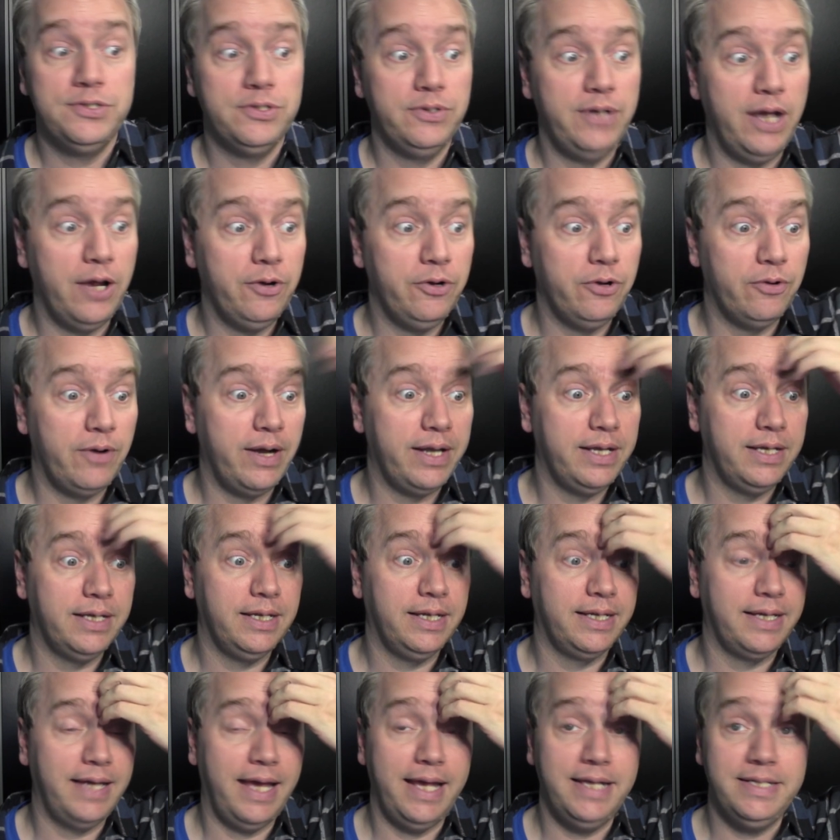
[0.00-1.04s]
So now you're running at
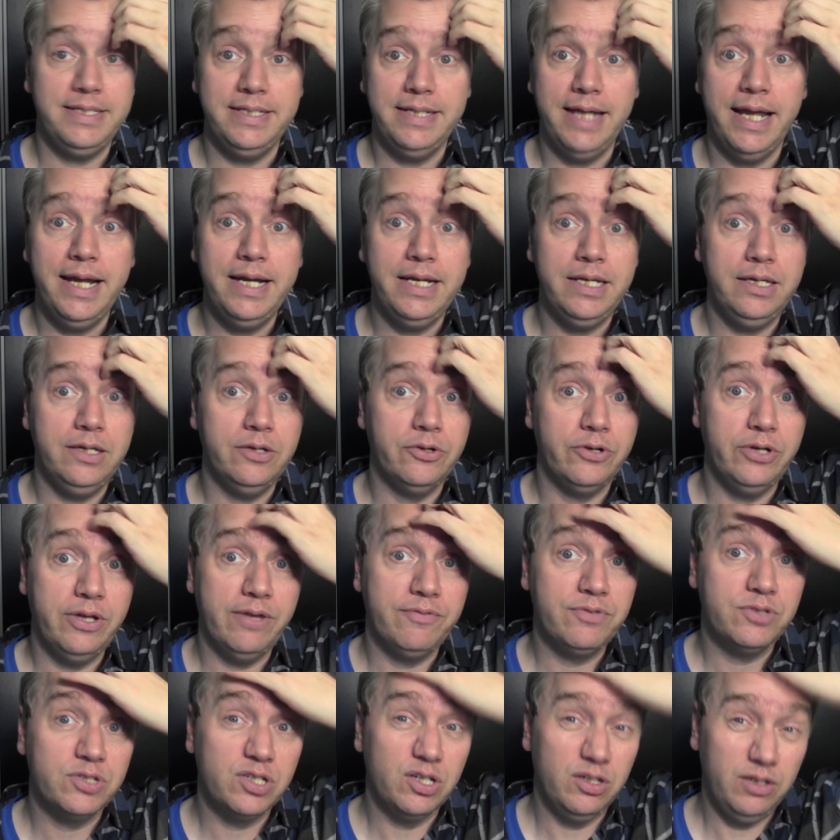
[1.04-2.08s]
like 1880, or
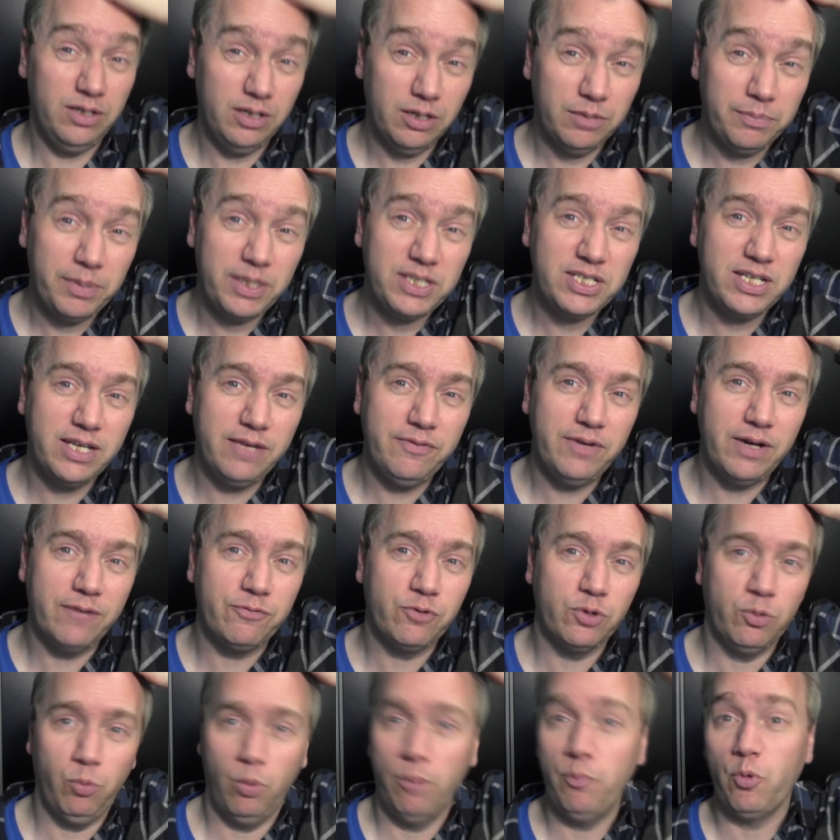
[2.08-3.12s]
it'll basically give enough
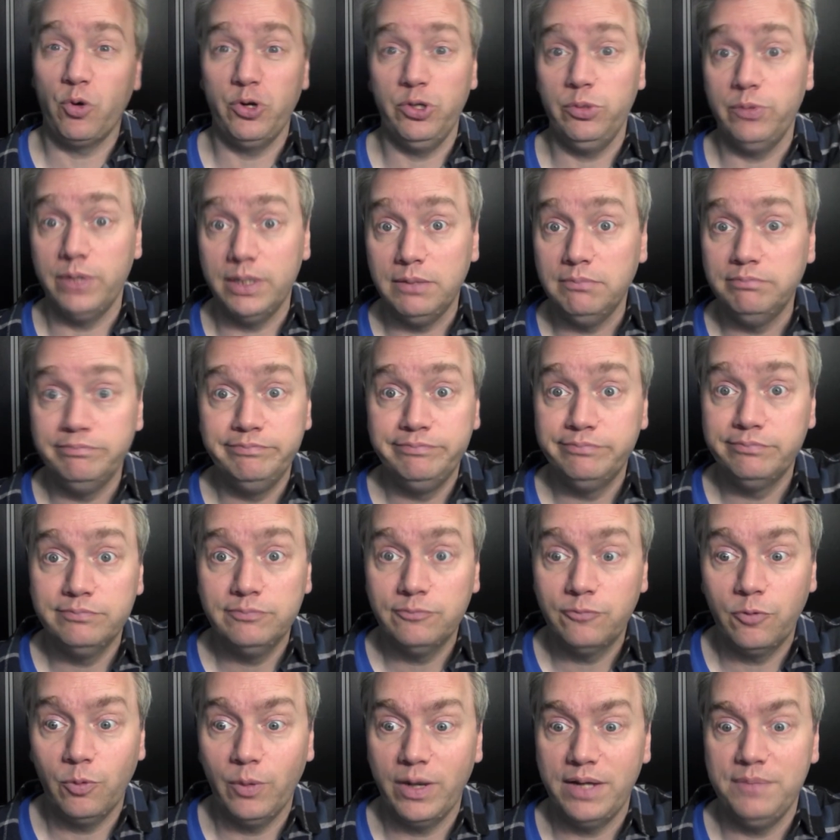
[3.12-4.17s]
for one more unit,
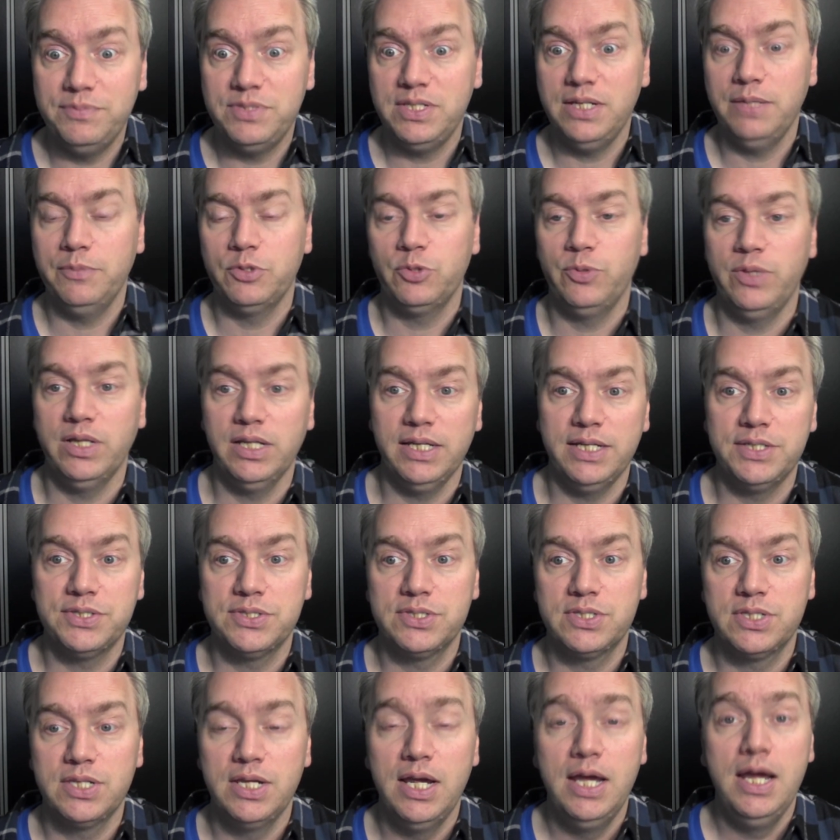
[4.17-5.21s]
for what I'm seeing between the
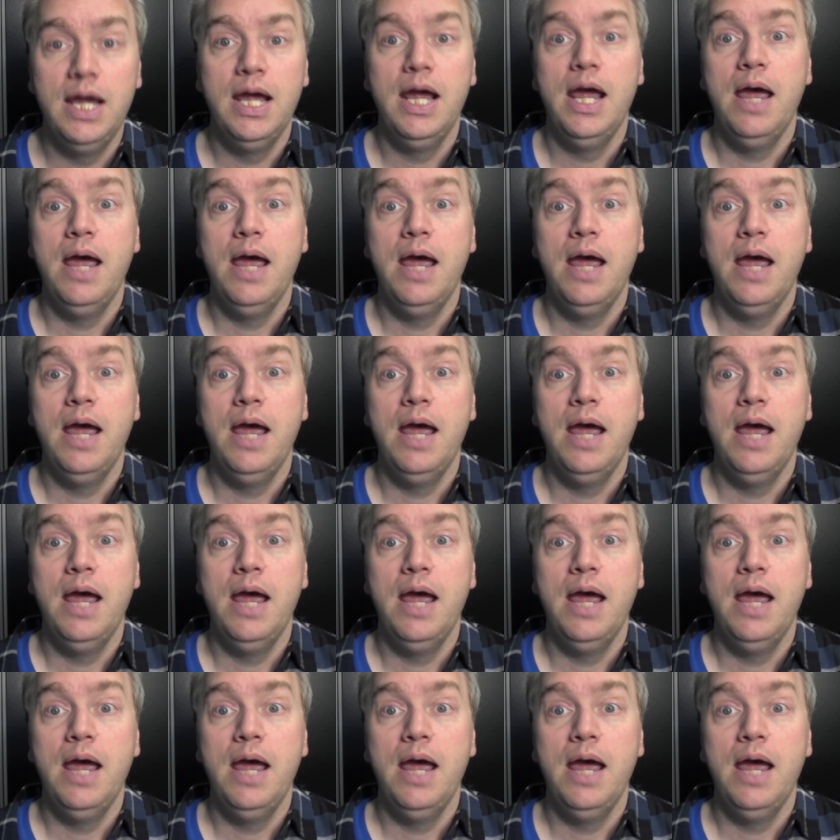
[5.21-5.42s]
lists.